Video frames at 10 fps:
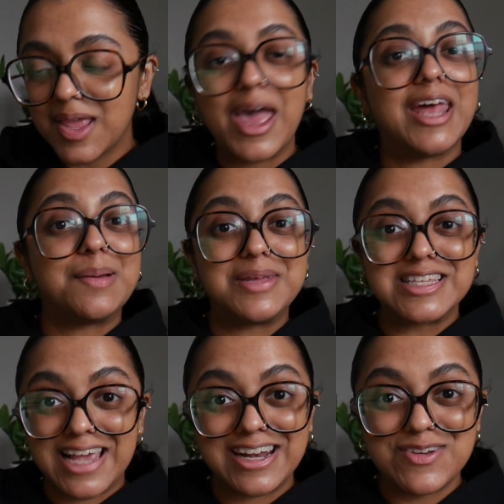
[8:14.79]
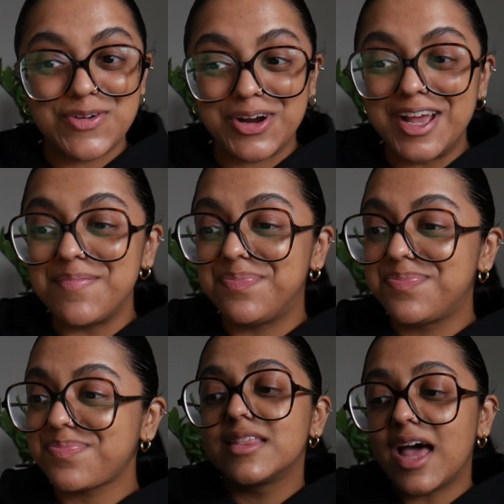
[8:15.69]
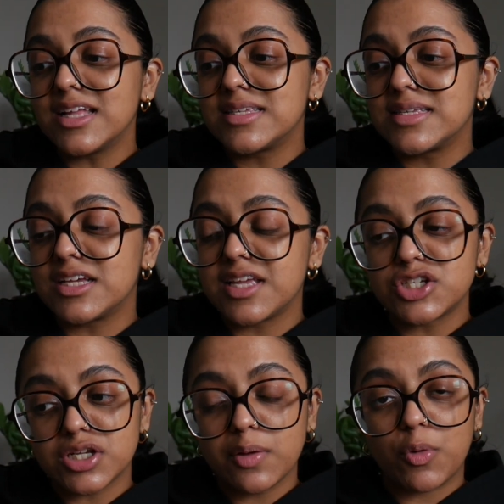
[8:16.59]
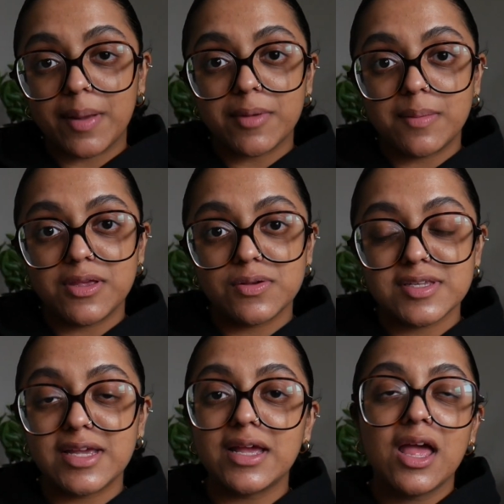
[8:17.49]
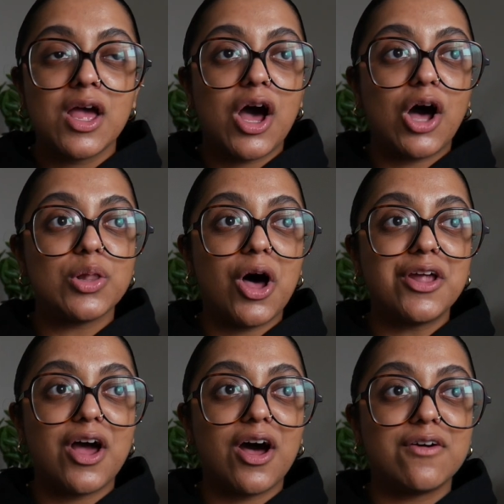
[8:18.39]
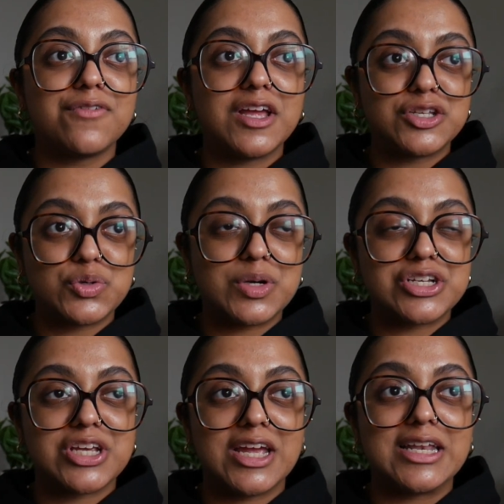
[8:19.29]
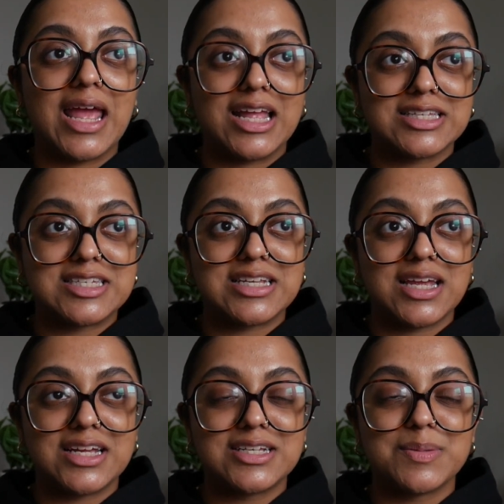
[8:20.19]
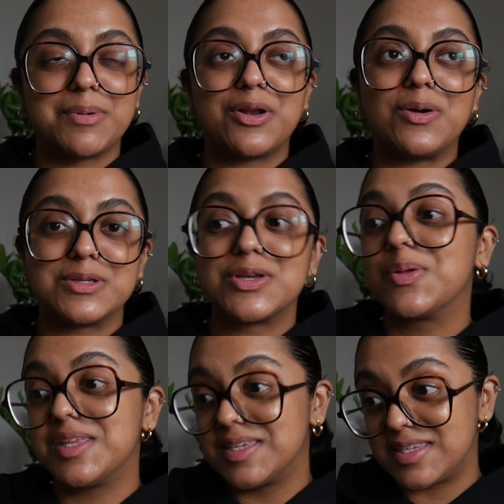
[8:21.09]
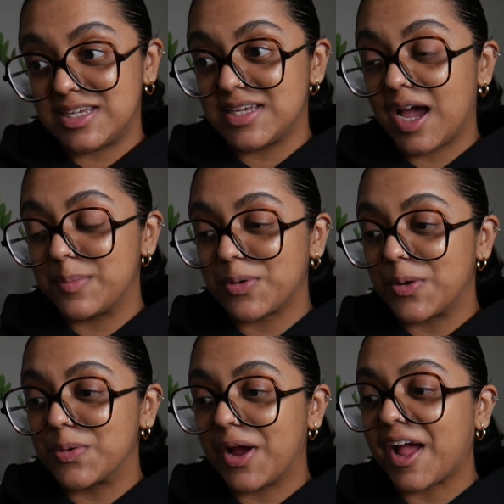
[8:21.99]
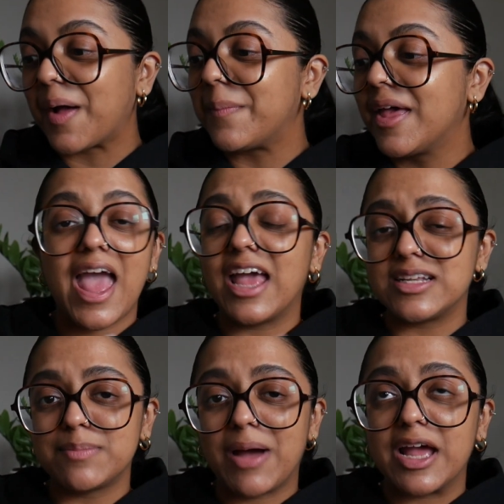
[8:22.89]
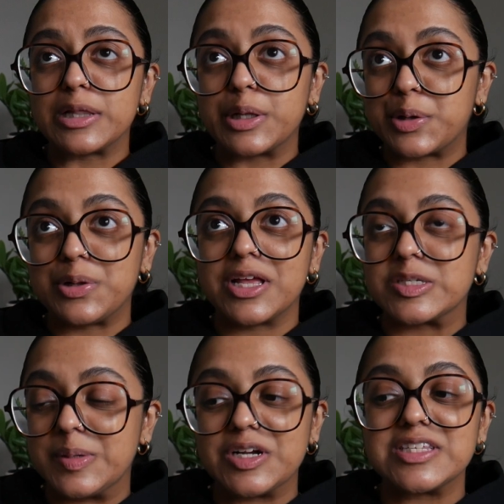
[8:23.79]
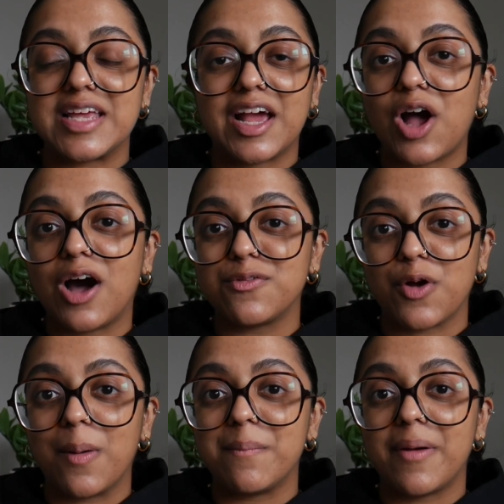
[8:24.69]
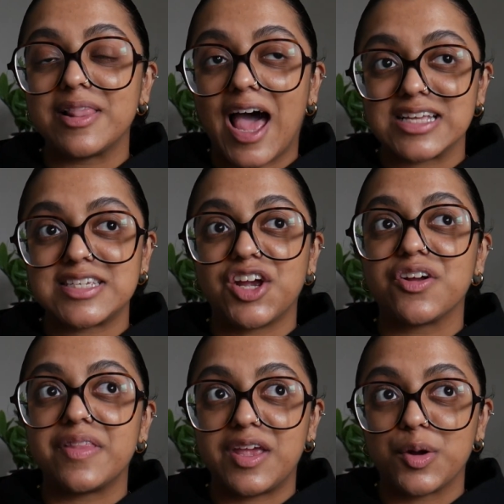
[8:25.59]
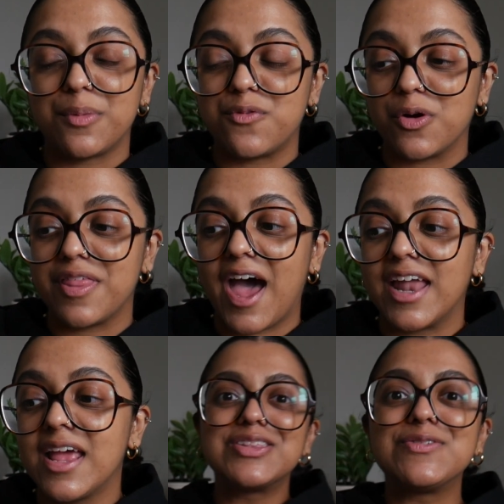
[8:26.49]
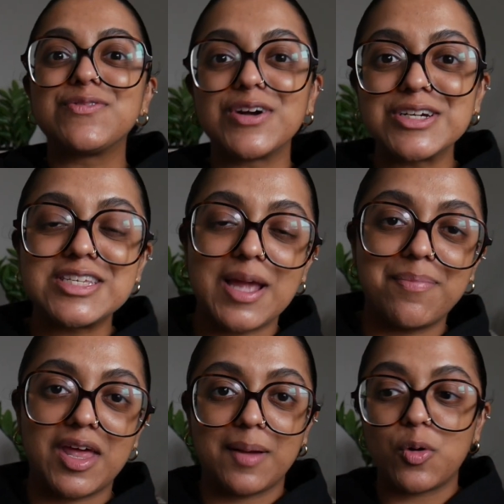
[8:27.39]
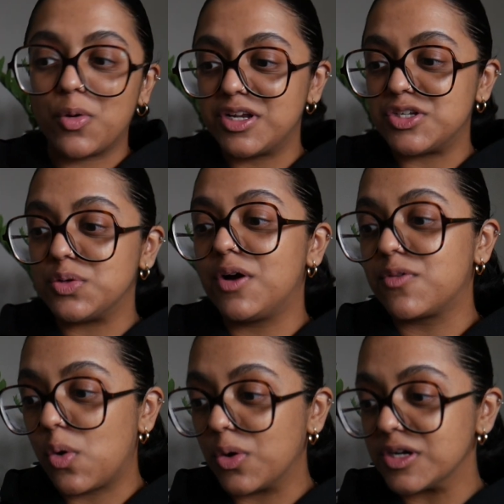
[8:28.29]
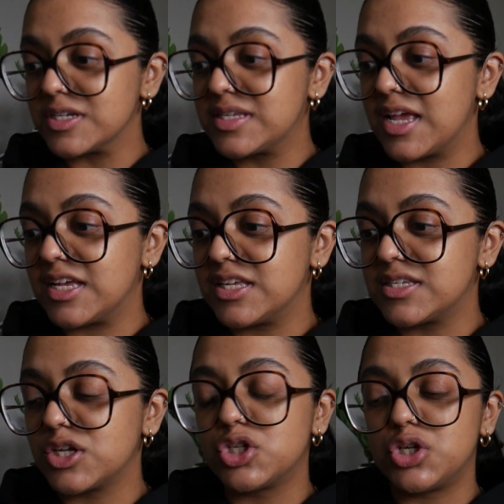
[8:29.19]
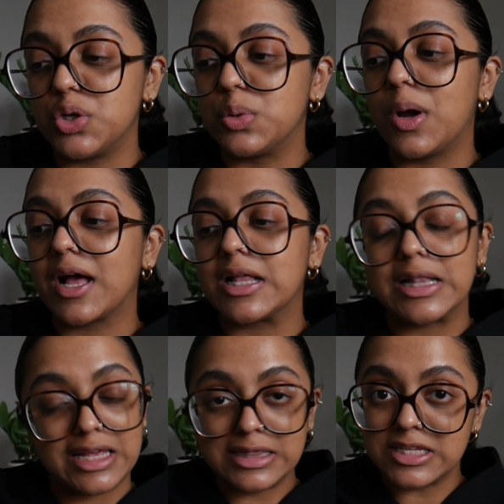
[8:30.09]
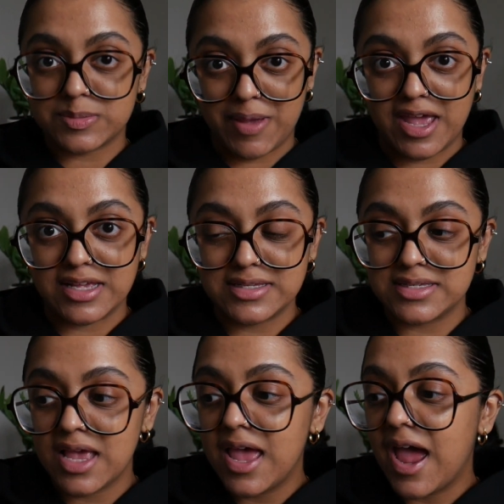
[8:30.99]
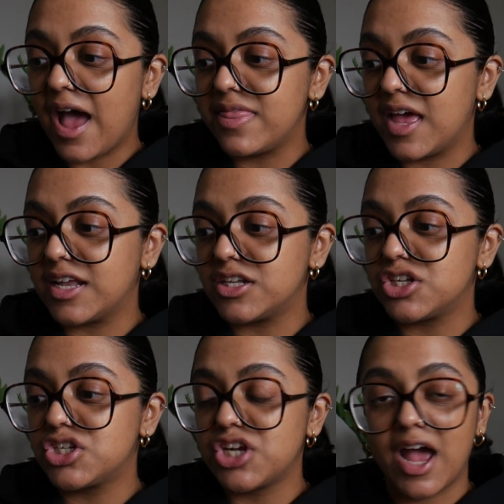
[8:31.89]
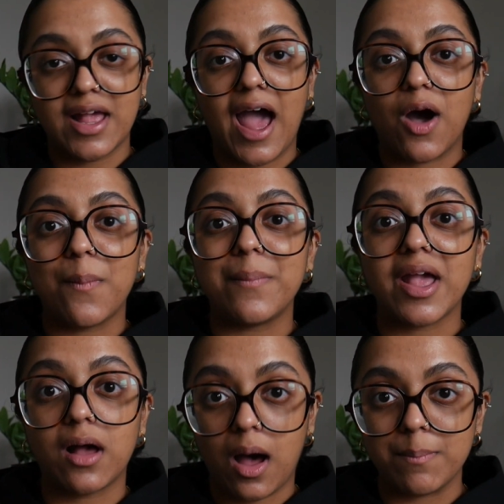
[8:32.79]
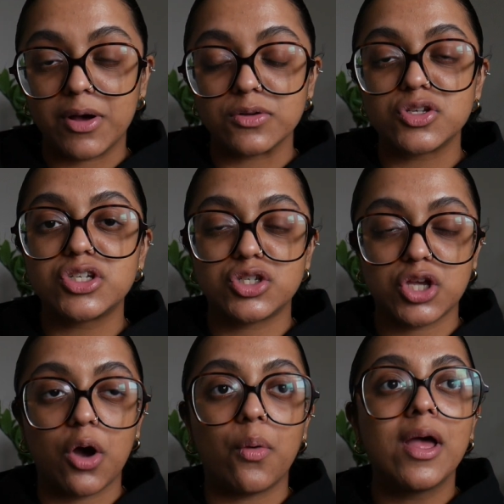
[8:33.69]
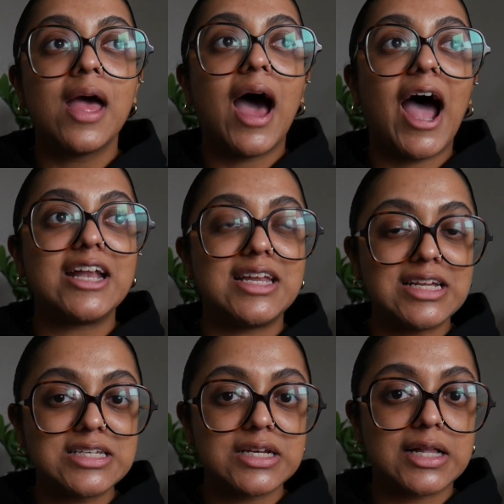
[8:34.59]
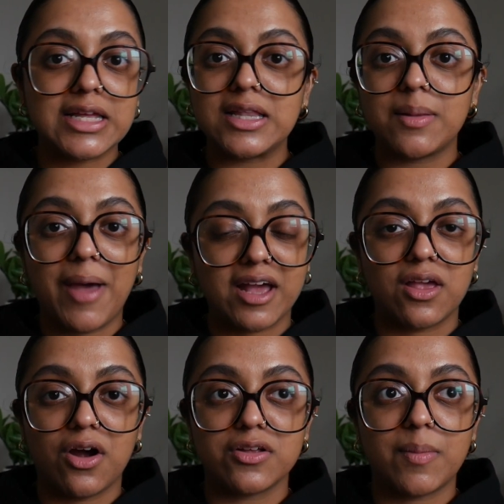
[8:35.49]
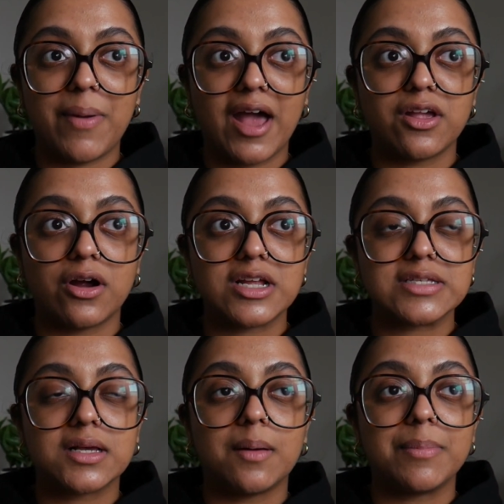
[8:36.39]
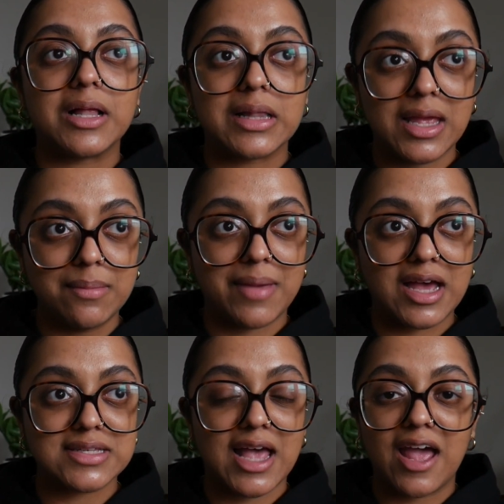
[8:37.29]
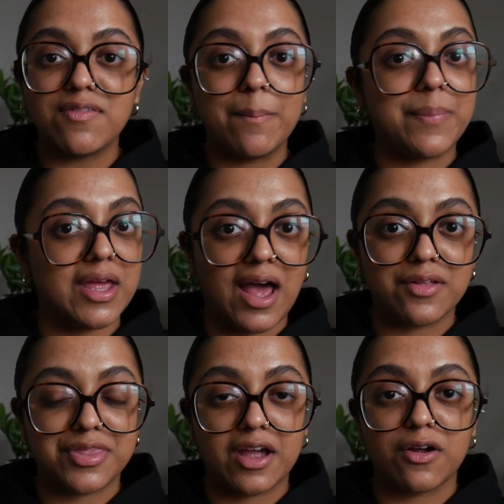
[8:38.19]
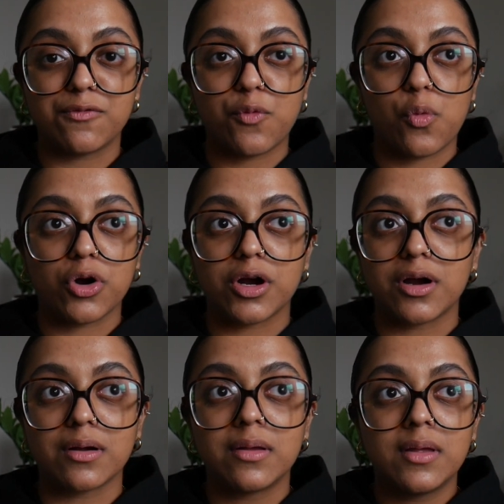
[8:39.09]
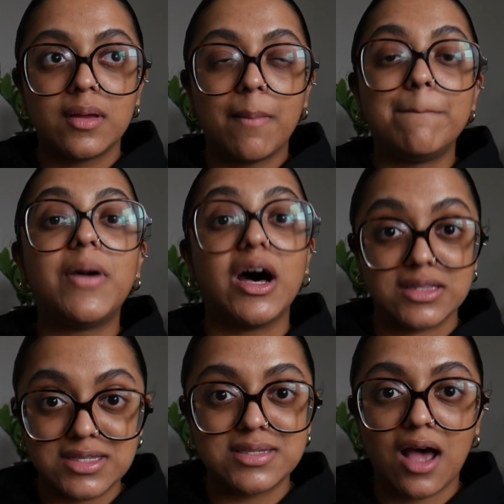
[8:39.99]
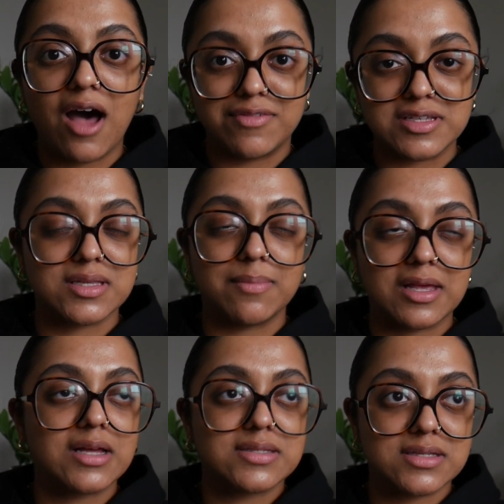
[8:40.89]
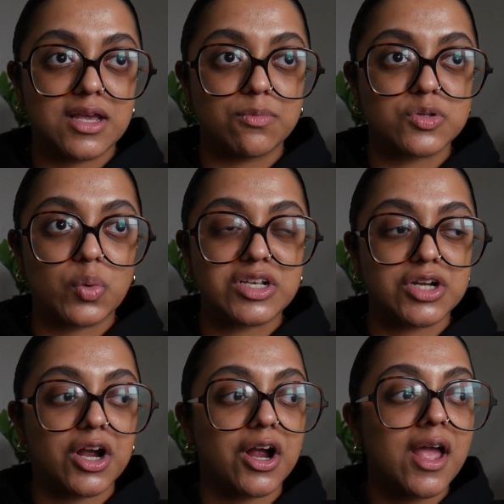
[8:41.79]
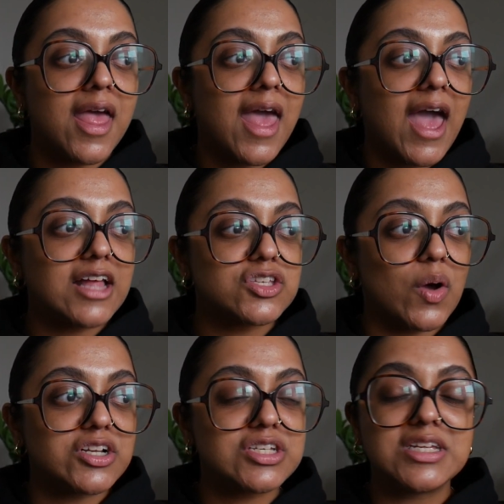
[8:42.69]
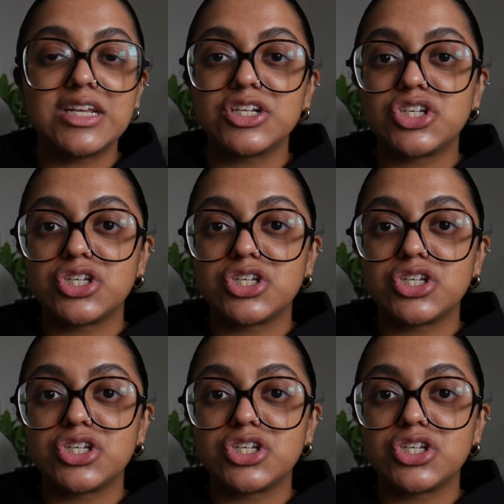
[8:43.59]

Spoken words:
and I'm excited for it. That's essentially what I'm going to be using. A lot of intuition, instinct, but also the Seed Time program and my little experience that I got from last year and the year before that. The first step that I'm going to do, of course, is to clean the space and then check out my compost. So I need to clean the backyard. The backyard is a complete mess. I haven't been out there for months, obviously, because it was winter. And so I just need to